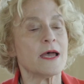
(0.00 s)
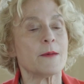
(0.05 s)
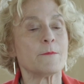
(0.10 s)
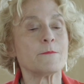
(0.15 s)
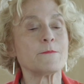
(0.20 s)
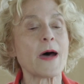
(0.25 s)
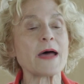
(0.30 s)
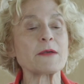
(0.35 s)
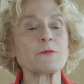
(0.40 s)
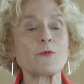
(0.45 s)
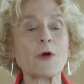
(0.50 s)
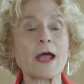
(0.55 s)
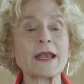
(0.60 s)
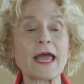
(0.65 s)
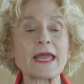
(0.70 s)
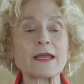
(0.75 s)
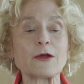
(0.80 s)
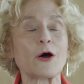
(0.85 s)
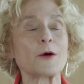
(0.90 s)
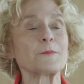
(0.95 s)
But what
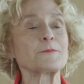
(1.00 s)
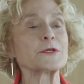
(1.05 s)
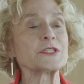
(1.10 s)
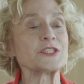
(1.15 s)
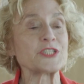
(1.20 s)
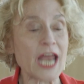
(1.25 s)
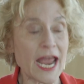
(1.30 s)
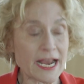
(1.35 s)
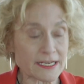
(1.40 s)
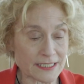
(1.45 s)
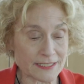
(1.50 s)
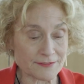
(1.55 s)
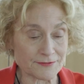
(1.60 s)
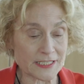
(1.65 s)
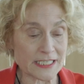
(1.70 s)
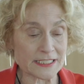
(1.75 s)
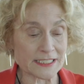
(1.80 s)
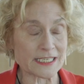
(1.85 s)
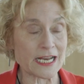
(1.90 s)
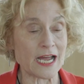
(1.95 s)
I call projective
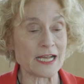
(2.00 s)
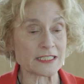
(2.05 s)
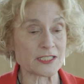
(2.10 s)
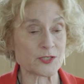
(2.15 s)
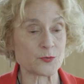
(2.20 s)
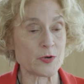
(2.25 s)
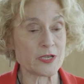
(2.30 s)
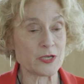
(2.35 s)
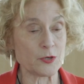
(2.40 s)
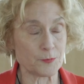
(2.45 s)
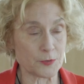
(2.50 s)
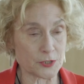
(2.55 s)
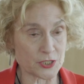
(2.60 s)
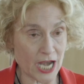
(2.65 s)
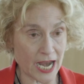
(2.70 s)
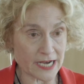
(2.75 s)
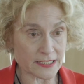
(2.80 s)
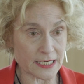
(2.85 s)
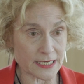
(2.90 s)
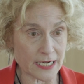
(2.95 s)
disgust, when you
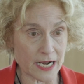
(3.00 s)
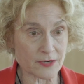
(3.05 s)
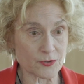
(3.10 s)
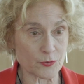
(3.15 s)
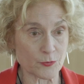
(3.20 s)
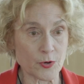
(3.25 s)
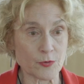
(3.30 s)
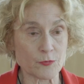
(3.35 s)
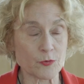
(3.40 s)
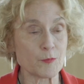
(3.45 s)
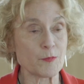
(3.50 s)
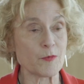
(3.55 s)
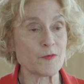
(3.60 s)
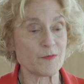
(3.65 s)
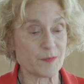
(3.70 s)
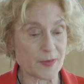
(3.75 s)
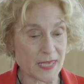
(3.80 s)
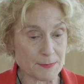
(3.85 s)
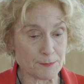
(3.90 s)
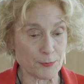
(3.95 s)
project it onto a group
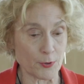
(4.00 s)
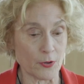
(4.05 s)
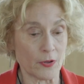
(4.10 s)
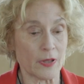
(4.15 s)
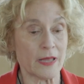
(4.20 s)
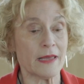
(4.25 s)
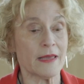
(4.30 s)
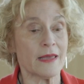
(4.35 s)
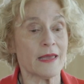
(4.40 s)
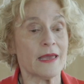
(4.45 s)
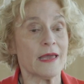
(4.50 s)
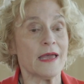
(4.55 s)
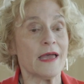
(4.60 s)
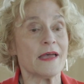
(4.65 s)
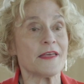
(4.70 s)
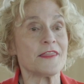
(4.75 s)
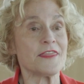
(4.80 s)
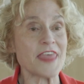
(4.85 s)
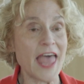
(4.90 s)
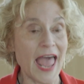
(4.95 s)
of people,
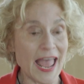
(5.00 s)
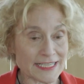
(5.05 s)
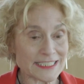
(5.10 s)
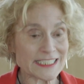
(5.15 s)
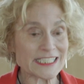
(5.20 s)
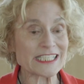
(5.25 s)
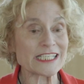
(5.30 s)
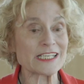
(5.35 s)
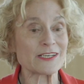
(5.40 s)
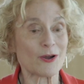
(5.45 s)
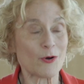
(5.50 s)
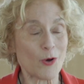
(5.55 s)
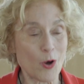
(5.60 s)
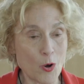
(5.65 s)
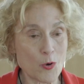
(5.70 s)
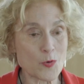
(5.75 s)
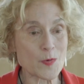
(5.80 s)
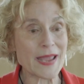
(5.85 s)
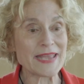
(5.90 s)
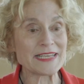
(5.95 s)
that's
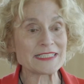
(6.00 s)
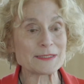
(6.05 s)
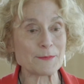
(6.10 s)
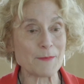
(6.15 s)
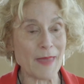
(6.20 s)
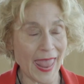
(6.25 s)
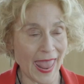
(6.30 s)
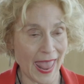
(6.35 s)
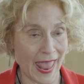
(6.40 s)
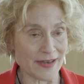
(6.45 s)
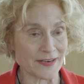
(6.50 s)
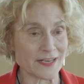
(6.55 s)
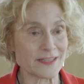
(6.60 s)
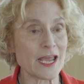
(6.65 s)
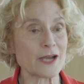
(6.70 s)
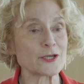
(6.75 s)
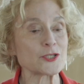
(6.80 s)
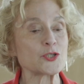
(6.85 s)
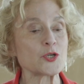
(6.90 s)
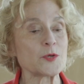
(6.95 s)
always bad.
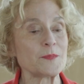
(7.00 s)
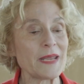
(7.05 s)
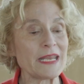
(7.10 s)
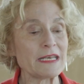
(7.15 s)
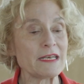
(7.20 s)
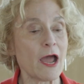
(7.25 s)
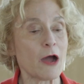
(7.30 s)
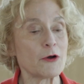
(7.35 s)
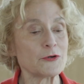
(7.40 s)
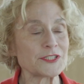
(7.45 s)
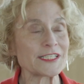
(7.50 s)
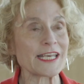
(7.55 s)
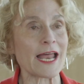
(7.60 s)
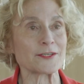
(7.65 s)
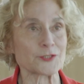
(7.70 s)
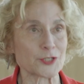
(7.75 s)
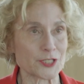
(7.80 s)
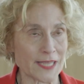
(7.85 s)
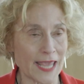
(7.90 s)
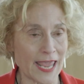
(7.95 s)
There should be no
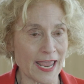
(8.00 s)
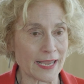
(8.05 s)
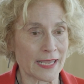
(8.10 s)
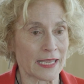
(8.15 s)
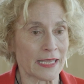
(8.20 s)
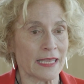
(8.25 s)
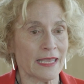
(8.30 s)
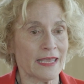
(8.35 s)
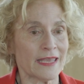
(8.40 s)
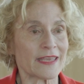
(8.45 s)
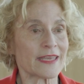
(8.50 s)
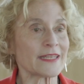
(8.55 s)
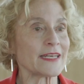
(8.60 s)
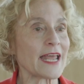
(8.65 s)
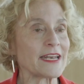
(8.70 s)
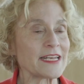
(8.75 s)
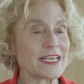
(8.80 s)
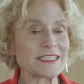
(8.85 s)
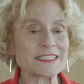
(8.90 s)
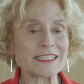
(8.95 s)
such thing in
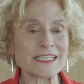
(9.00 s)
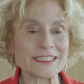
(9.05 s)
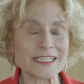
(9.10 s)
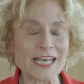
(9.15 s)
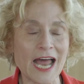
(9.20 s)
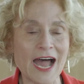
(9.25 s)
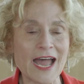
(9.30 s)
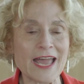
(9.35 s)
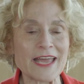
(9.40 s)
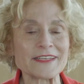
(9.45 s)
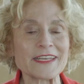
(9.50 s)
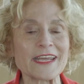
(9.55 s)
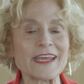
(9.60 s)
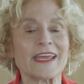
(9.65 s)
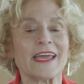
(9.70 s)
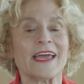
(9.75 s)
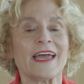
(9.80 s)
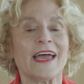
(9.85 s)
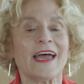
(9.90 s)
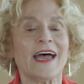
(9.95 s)
any
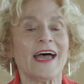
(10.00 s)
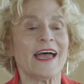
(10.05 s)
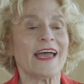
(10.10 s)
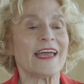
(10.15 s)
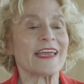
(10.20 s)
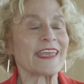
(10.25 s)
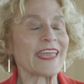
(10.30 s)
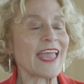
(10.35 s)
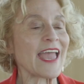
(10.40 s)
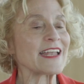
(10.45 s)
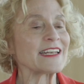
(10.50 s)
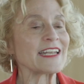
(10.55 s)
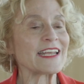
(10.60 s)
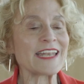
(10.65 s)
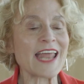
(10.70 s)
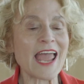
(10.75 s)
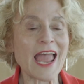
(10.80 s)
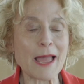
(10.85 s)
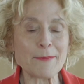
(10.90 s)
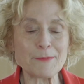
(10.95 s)
society. Can
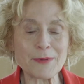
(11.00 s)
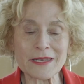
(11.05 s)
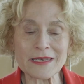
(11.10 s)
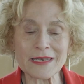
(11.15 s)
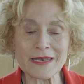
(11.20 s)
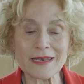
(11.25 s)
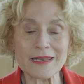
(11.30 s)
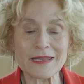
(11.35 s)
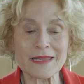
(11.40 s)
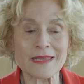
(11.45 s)
it happen?